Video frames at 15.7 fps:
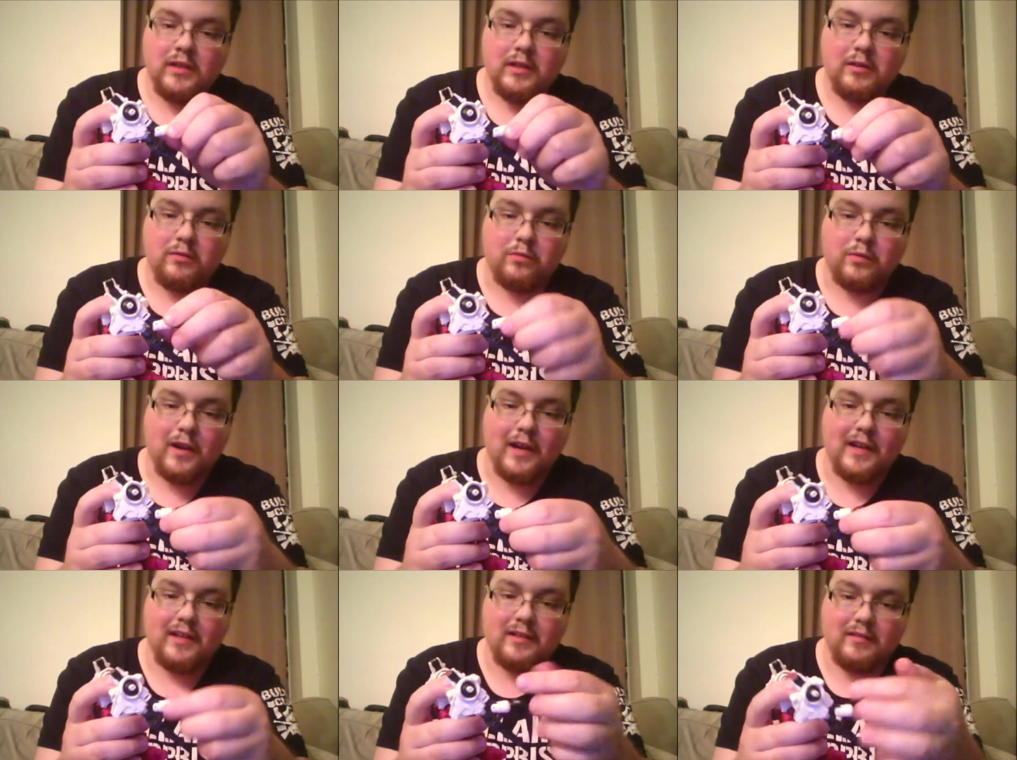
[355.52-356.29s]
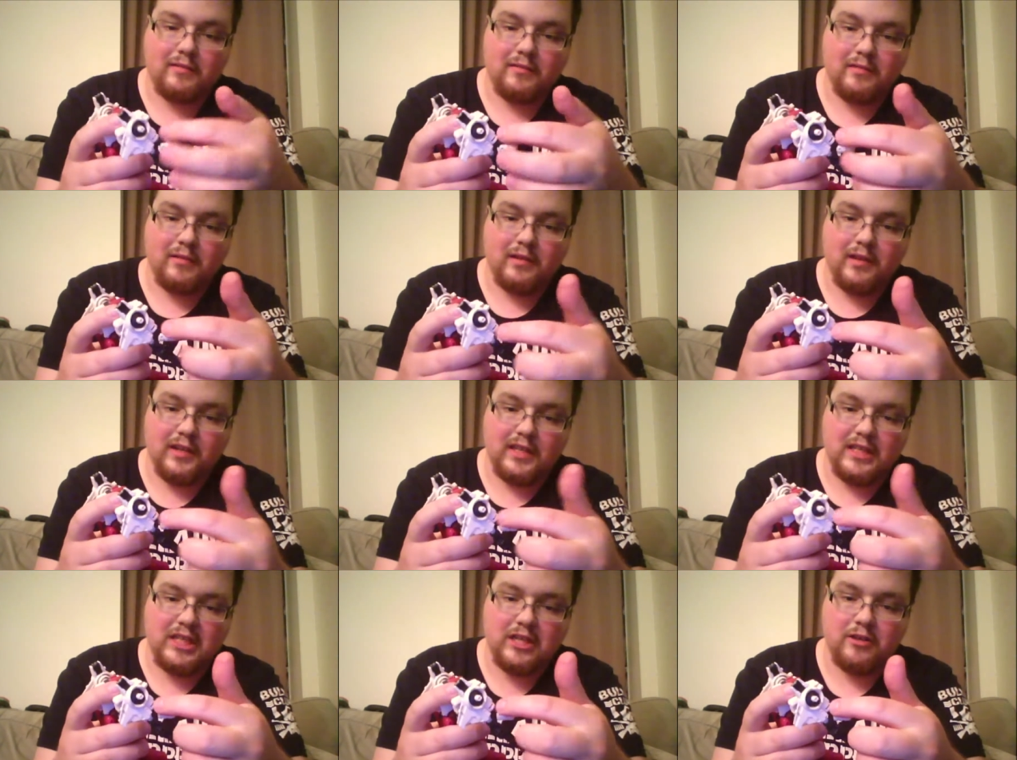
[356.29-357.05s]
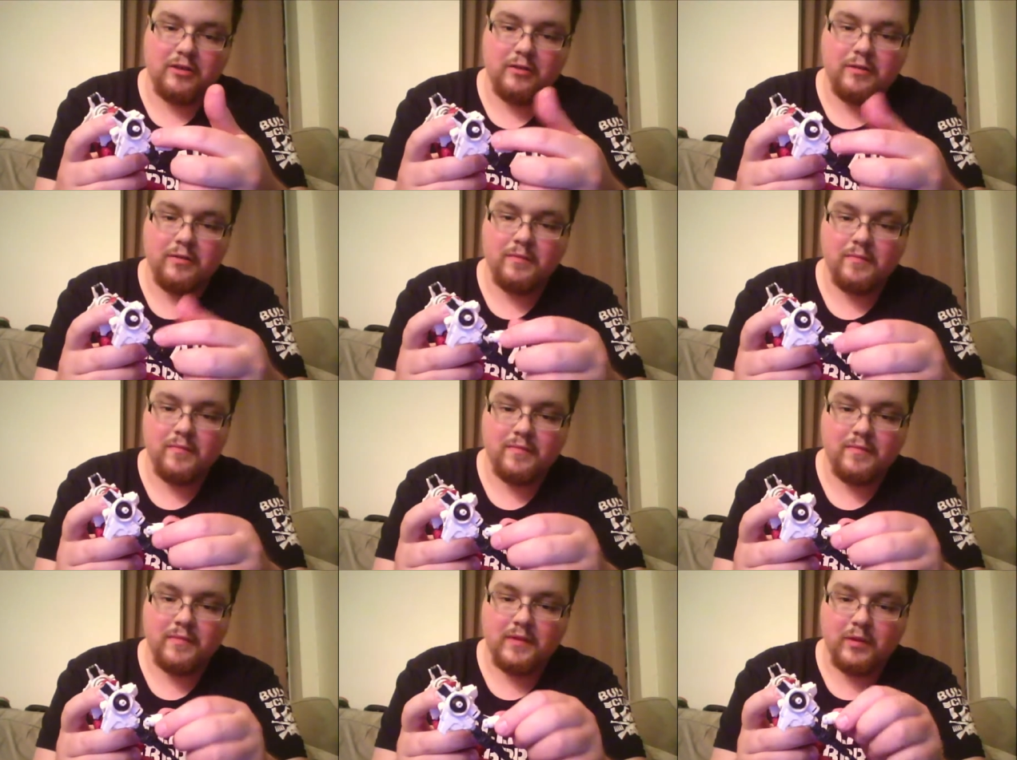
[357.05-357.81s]
right here
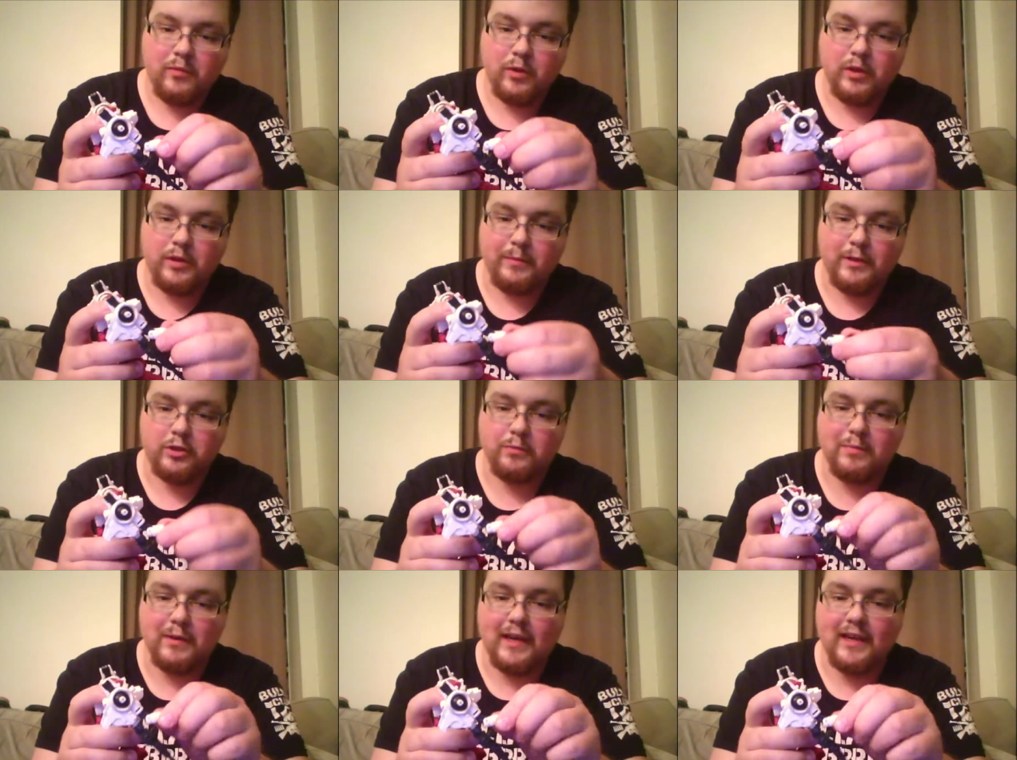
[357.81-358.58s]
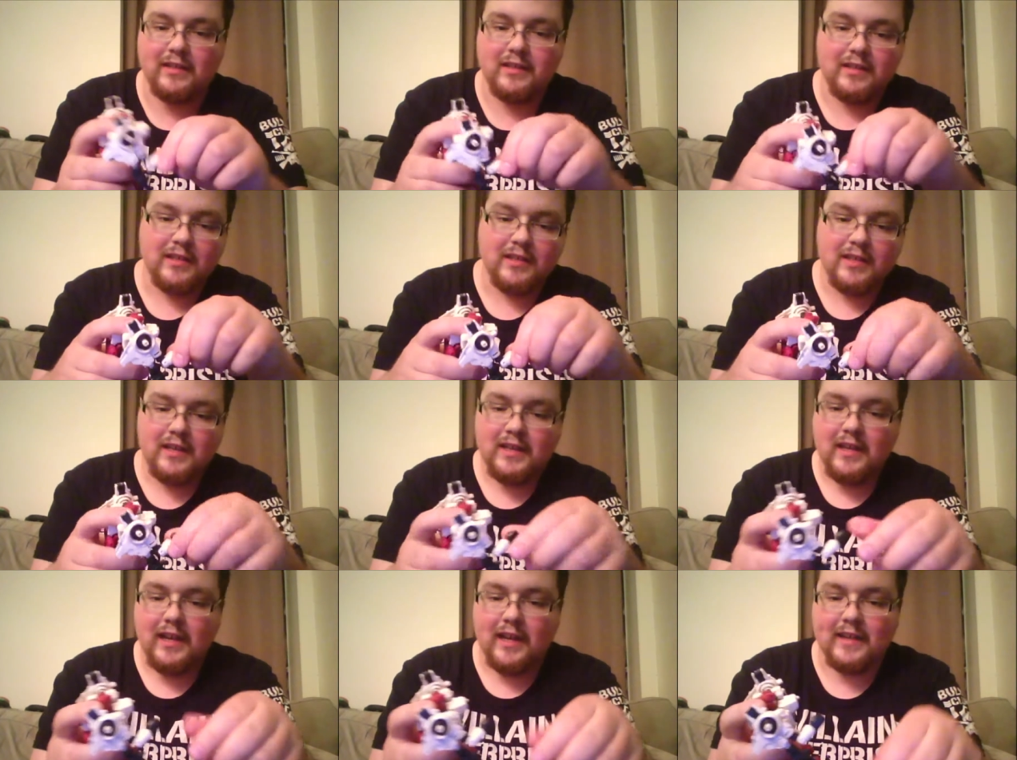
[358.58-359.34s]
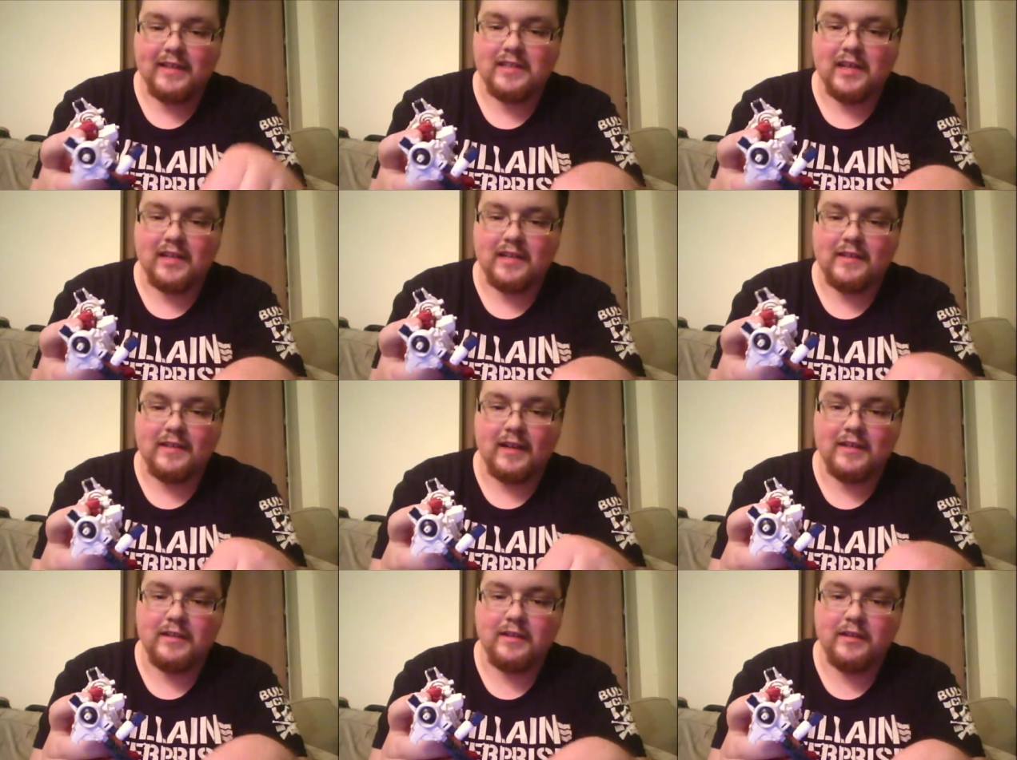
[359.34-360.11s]
with a mushroom peg and he's got a
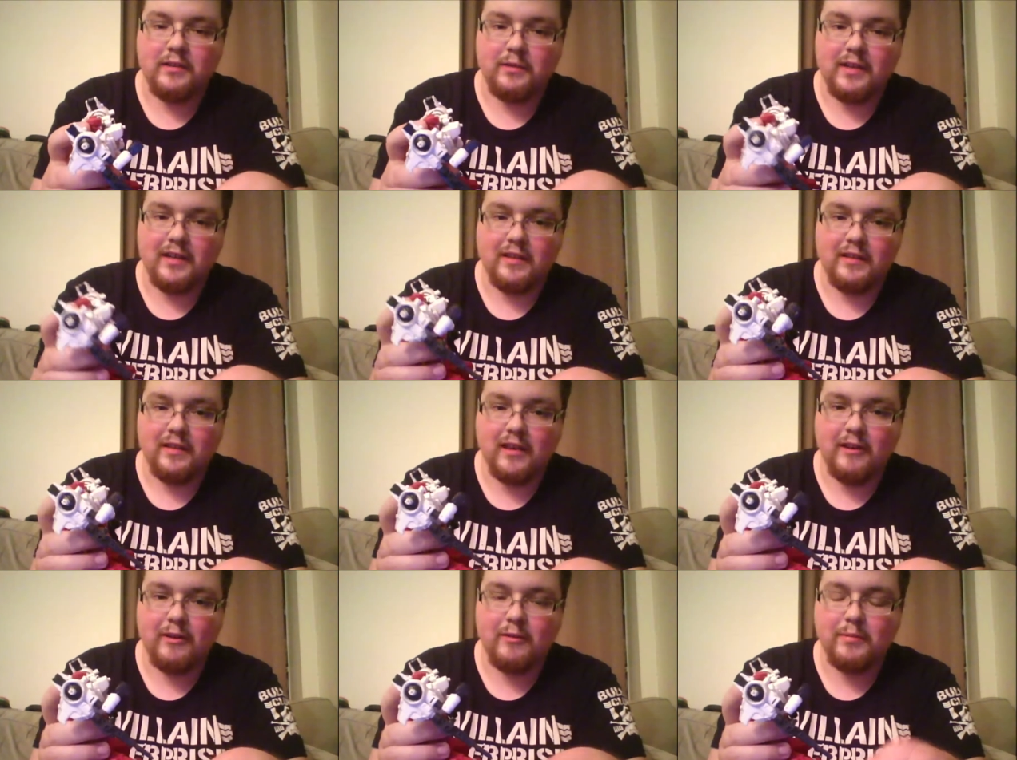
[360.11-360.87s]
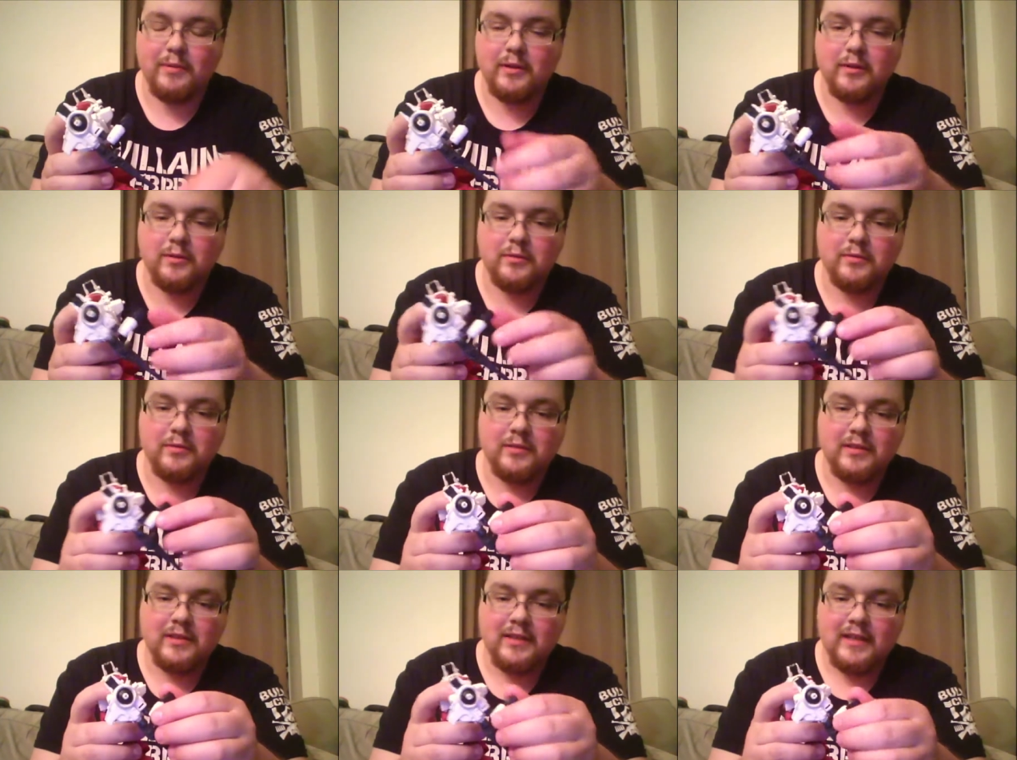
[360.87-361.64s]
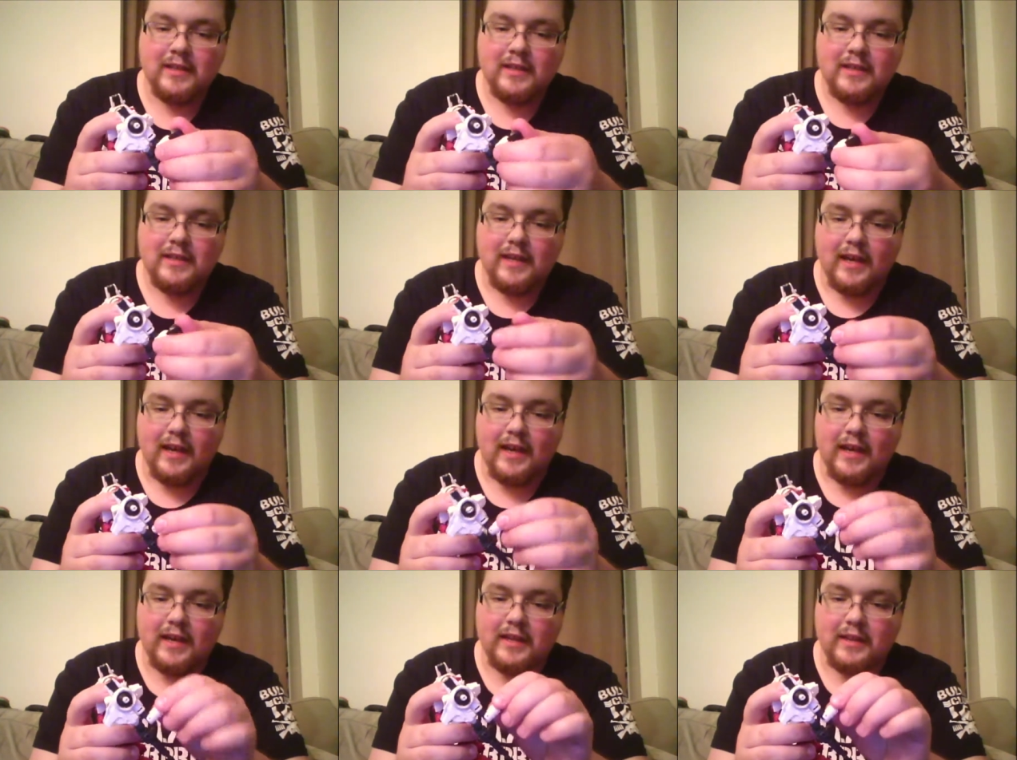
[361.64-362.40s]
90 degree elbow.
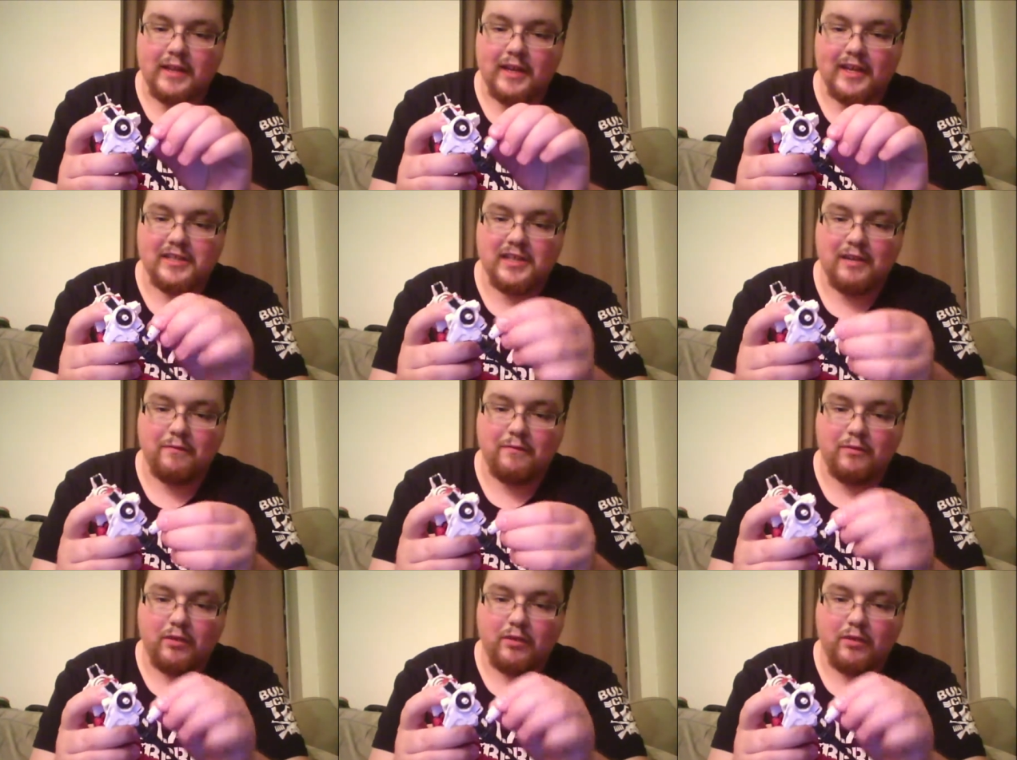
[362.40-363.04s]
And that's it for